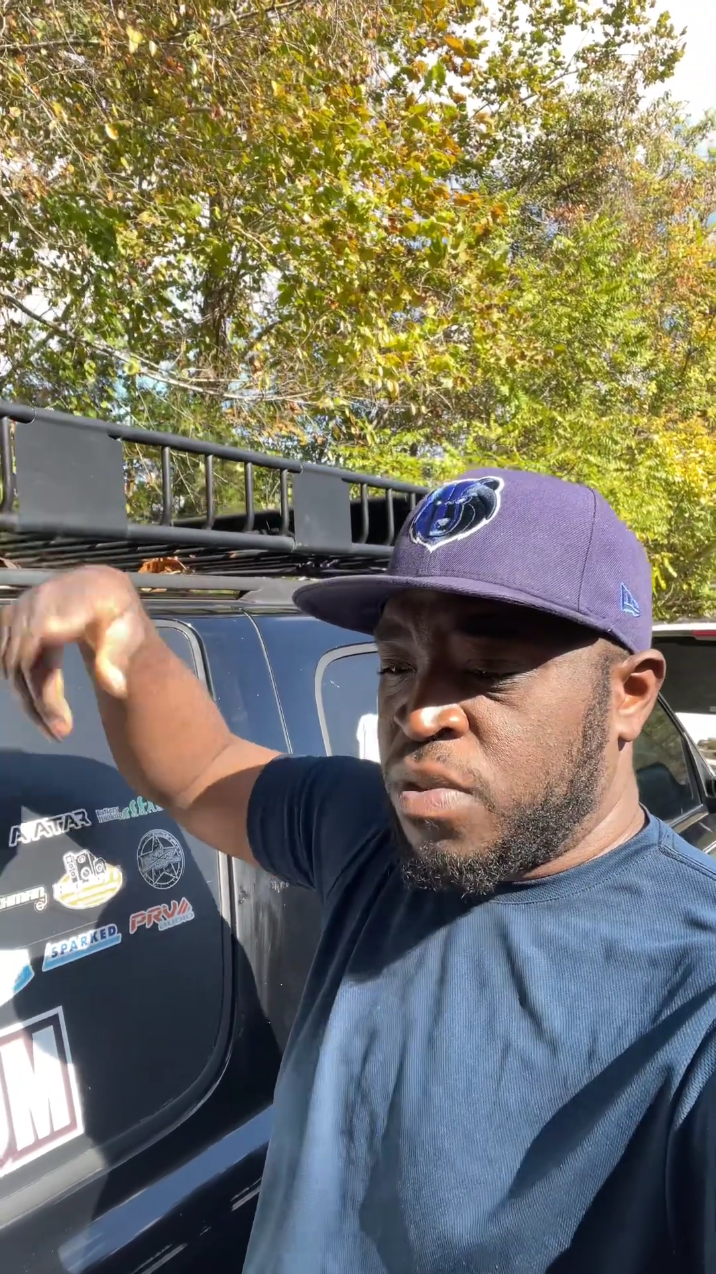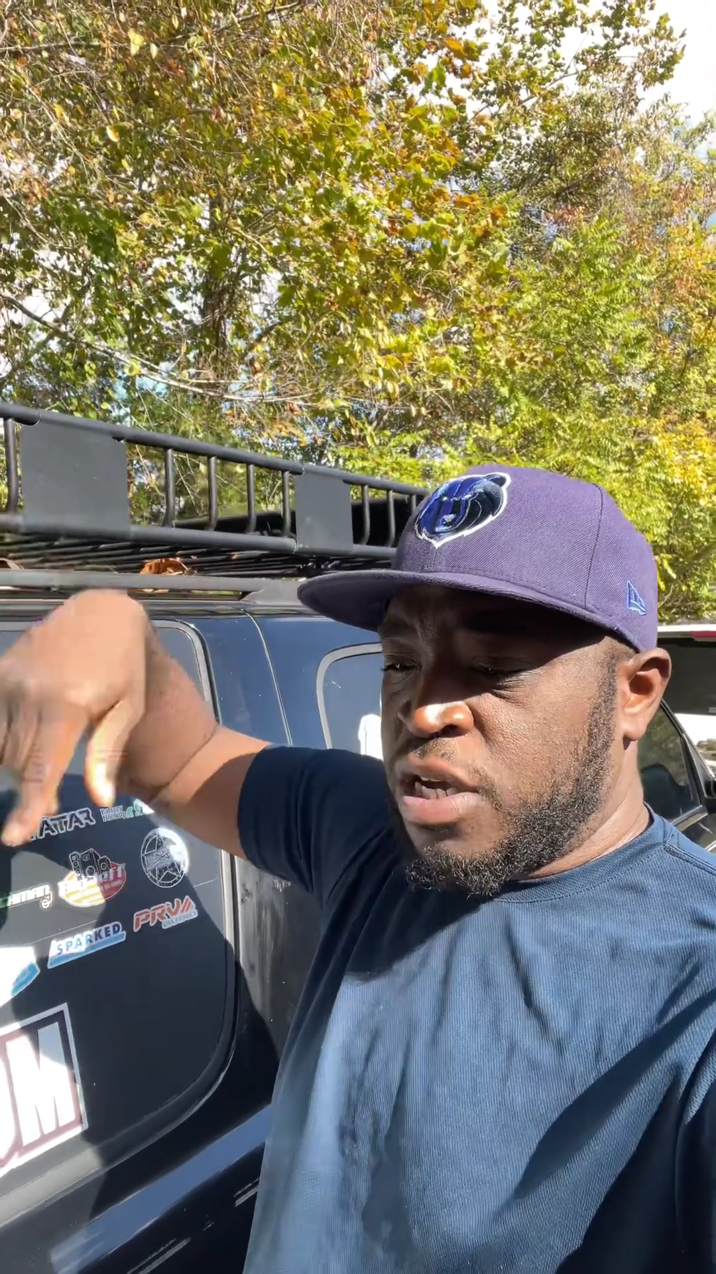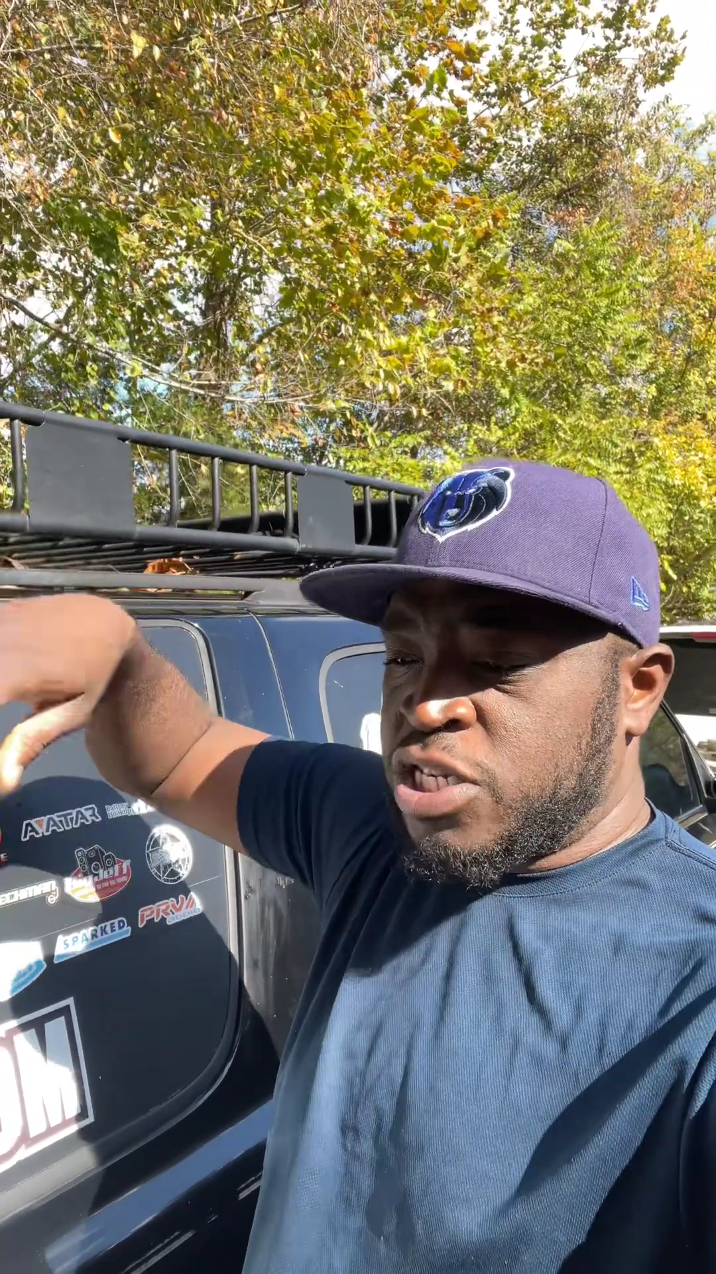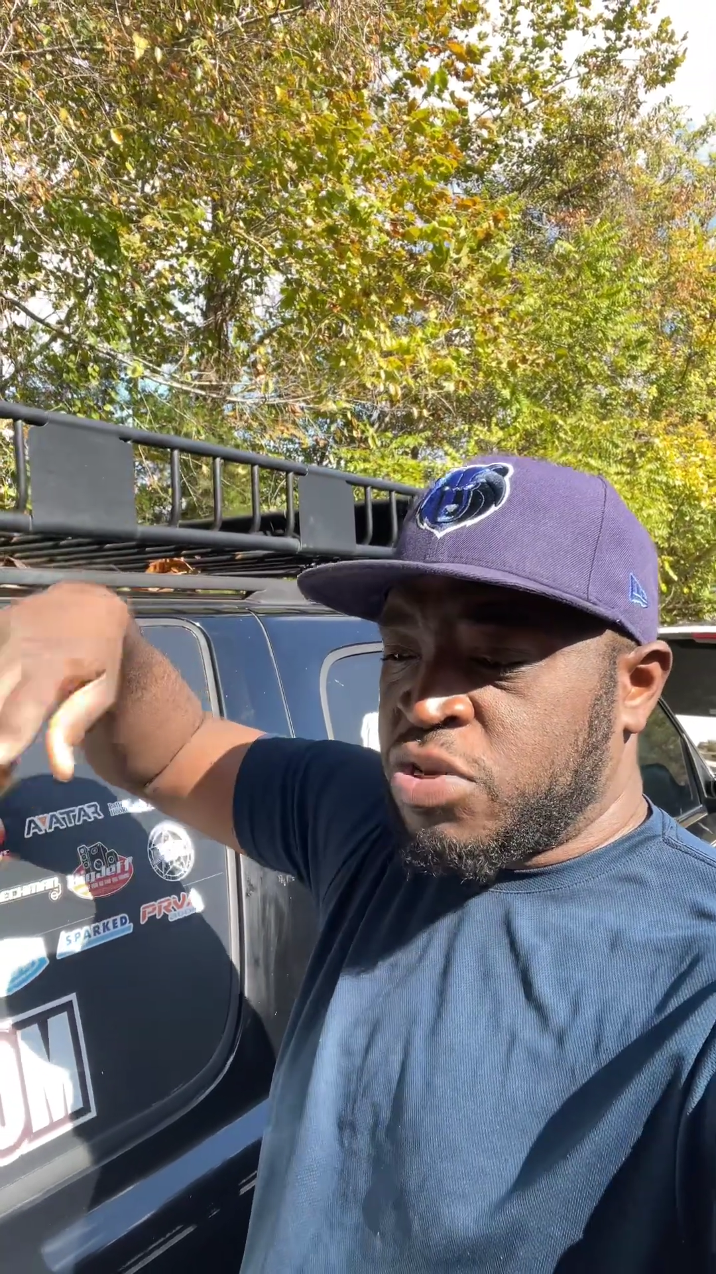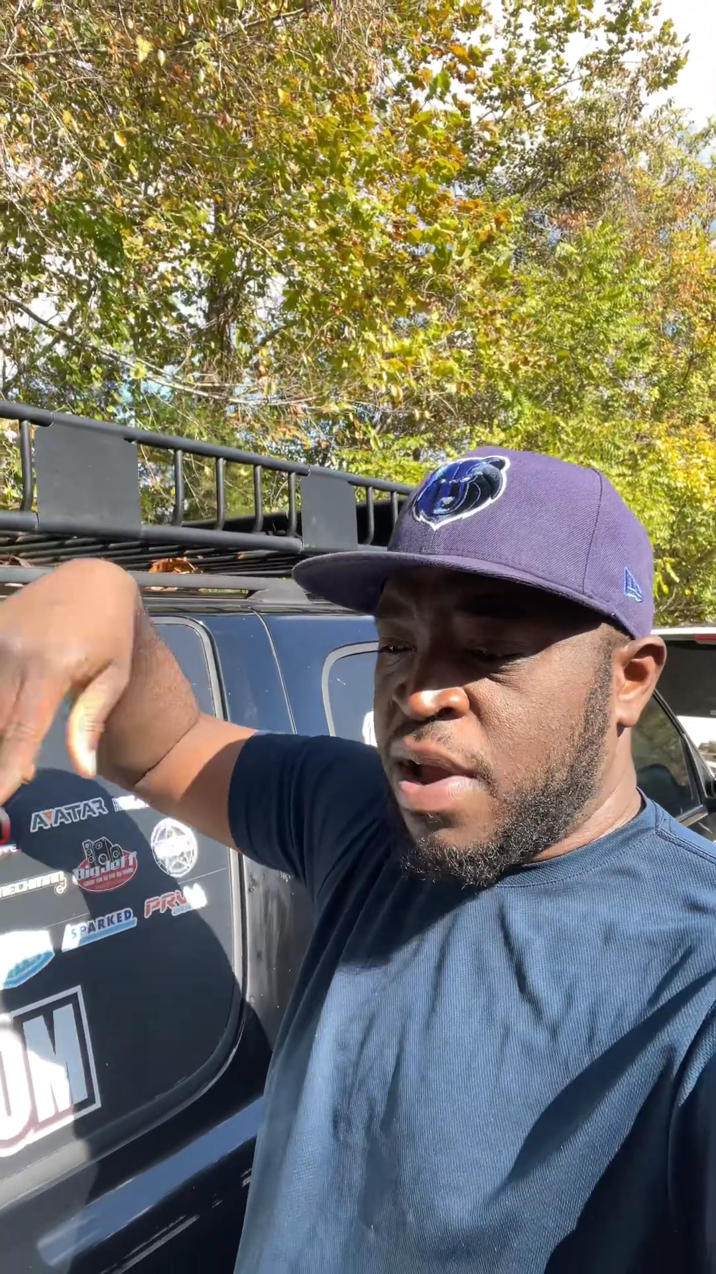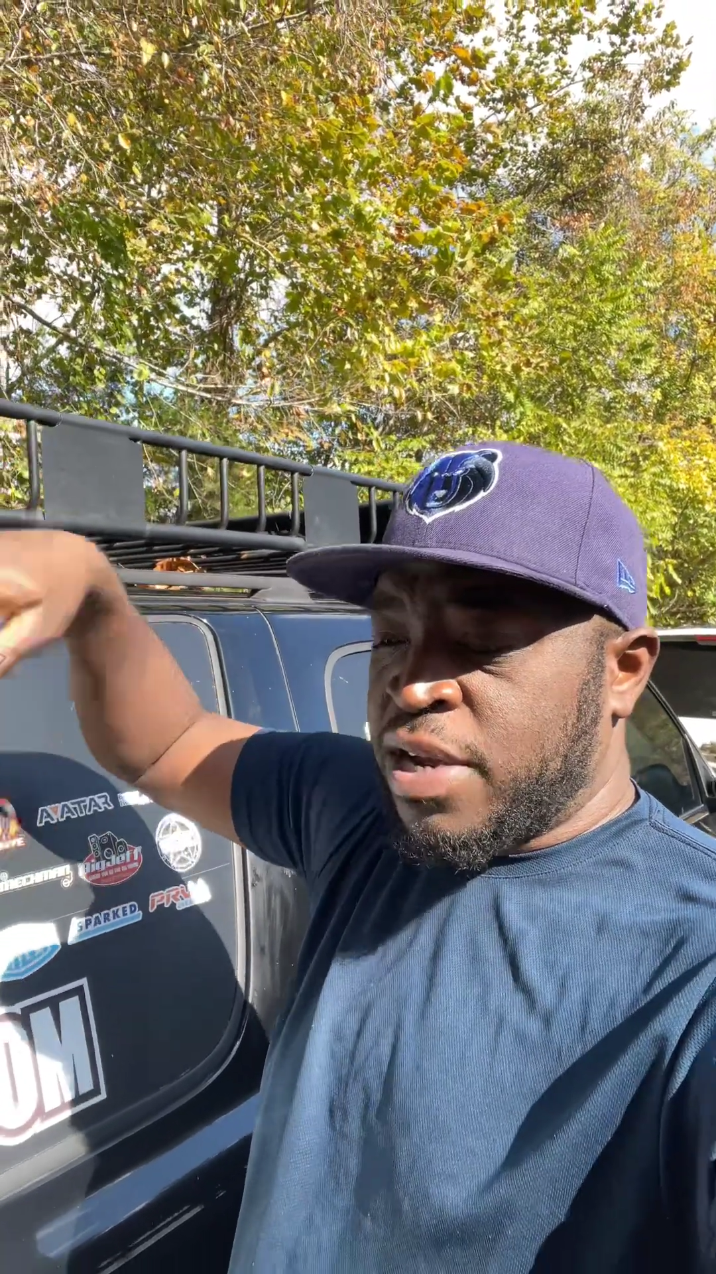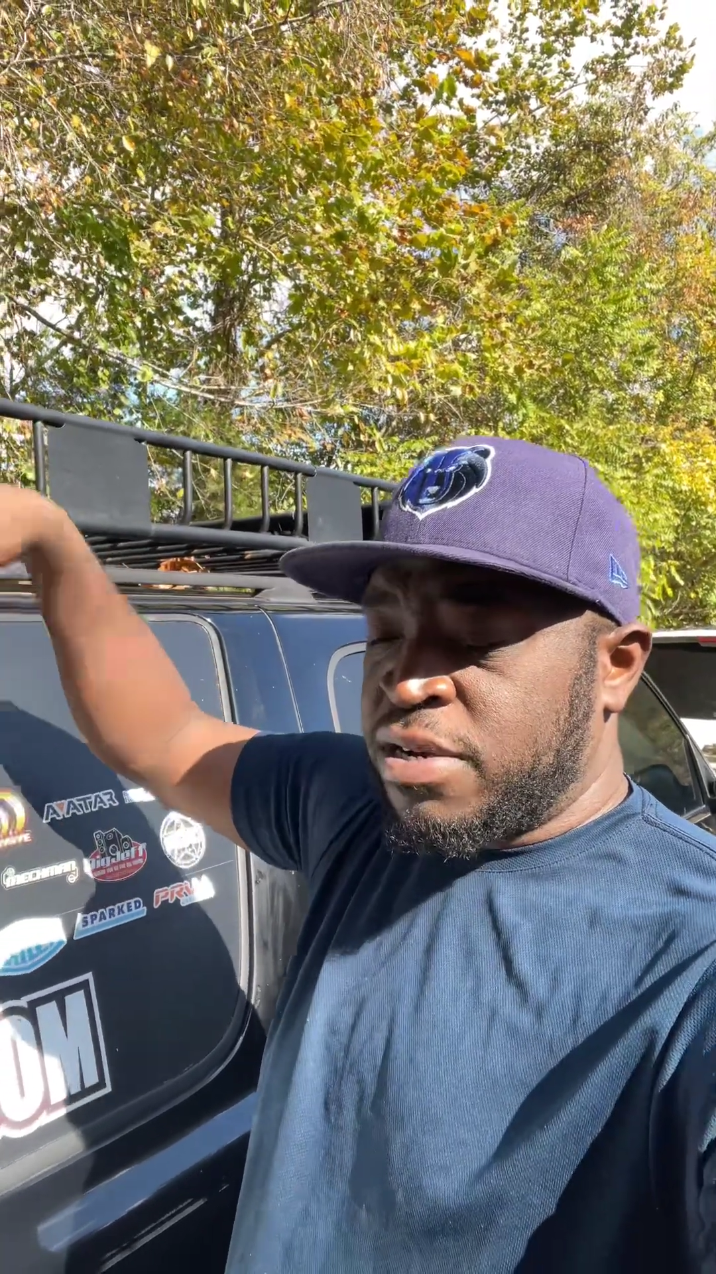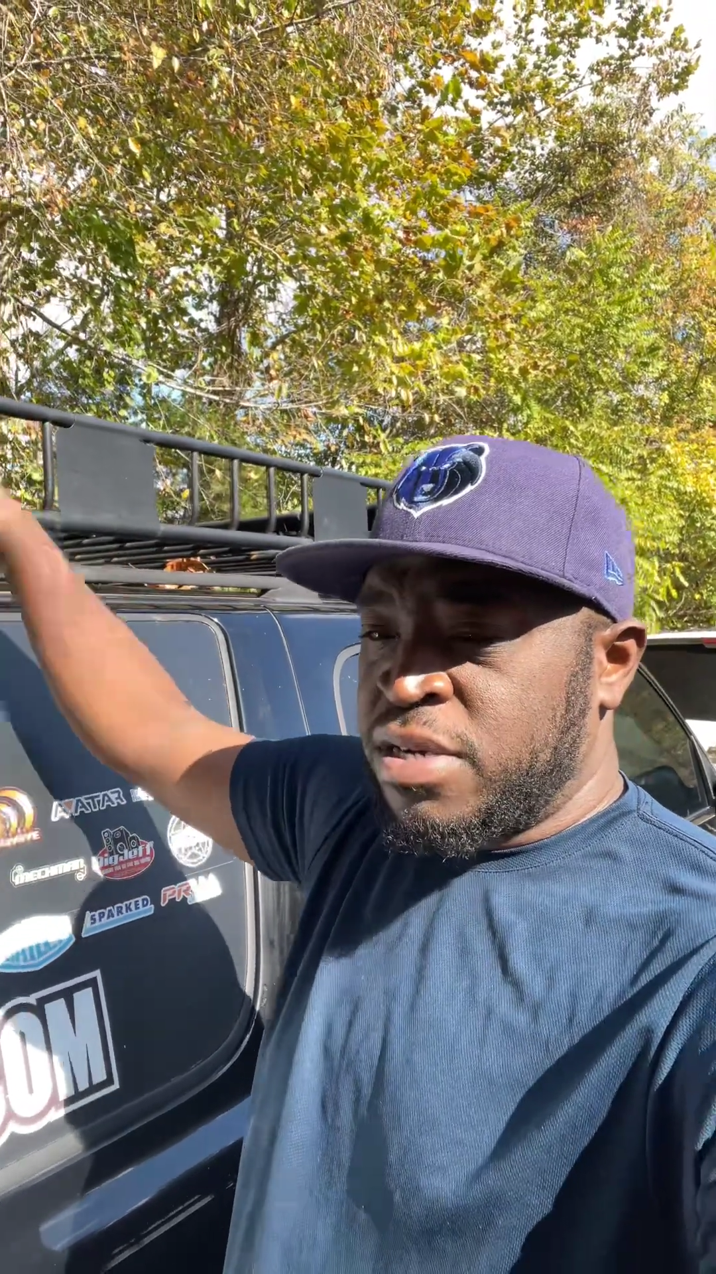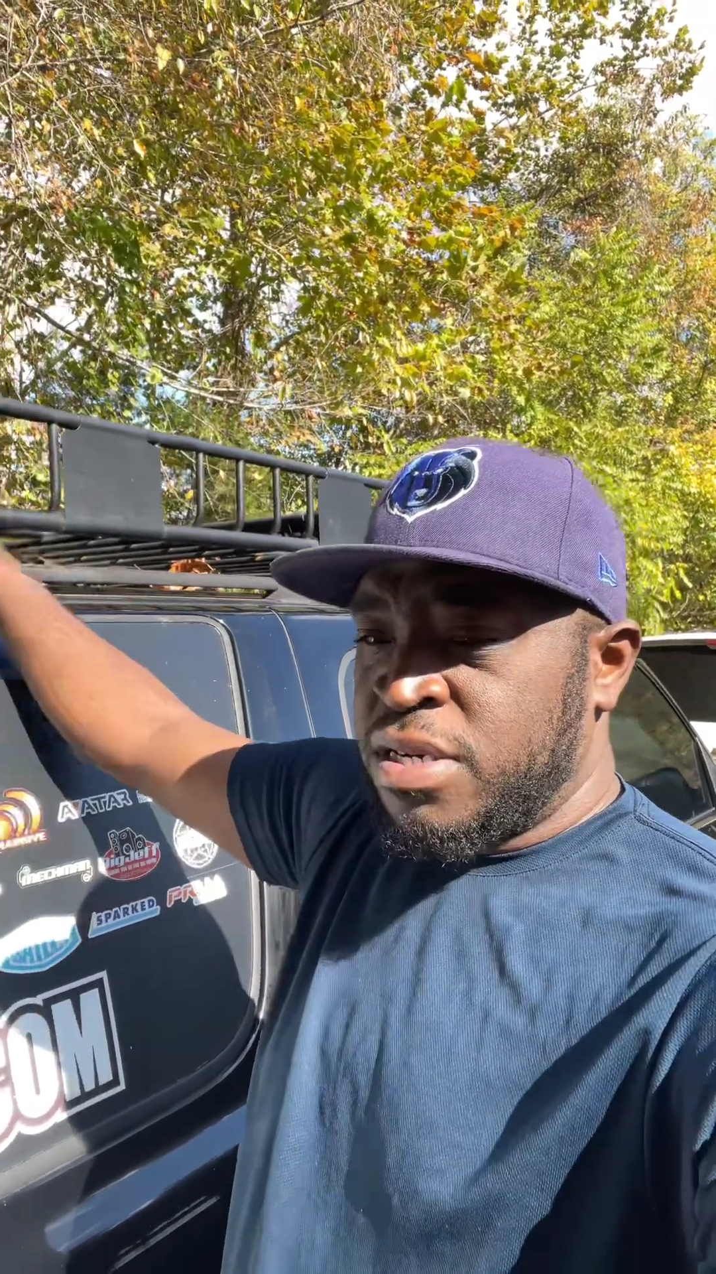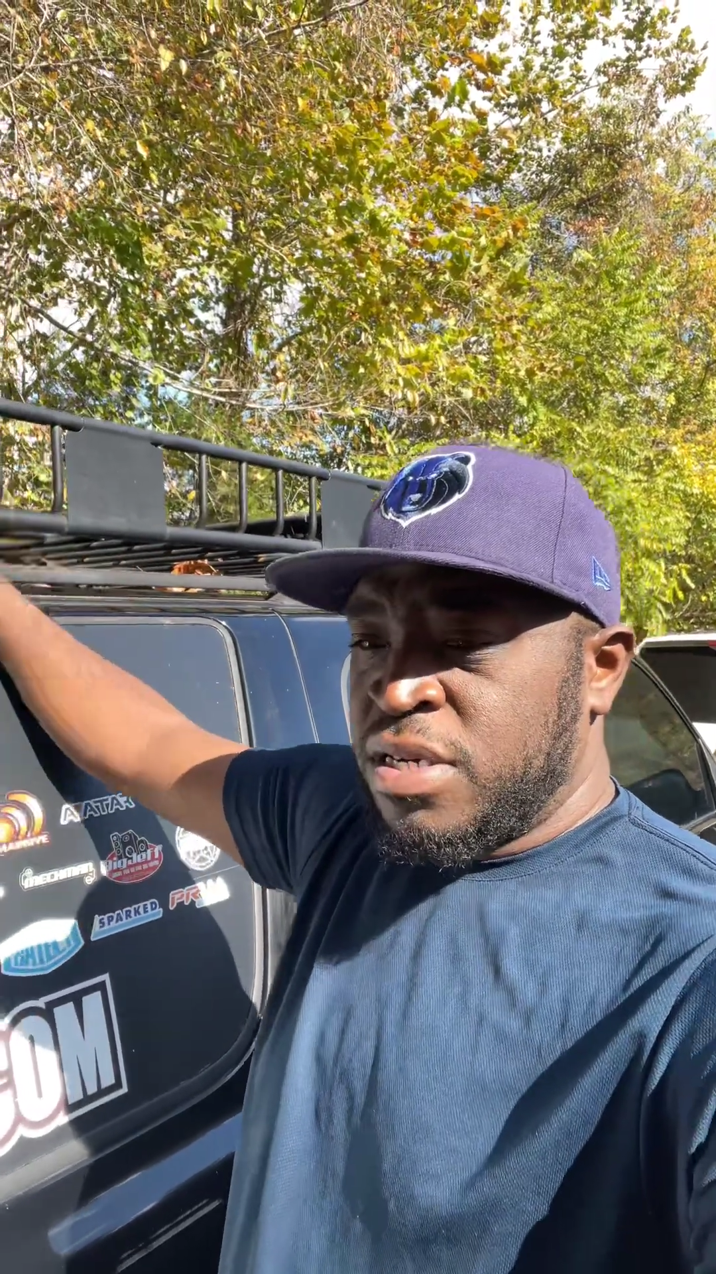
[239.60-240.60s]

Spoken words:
extractor.